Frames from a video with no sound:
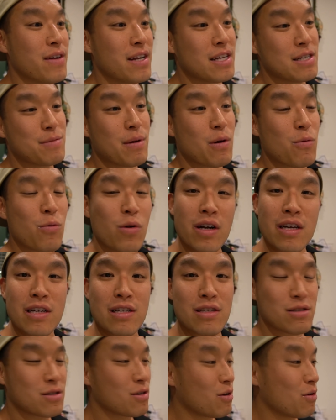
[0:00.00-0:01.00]
and he's been
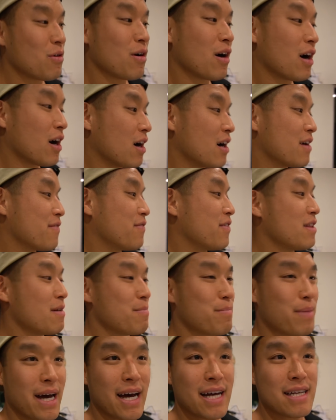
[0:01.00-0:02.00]
working so hard for the
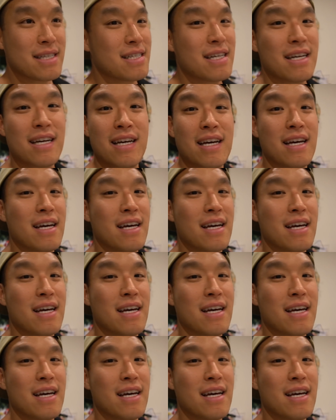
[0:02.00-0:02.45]
past,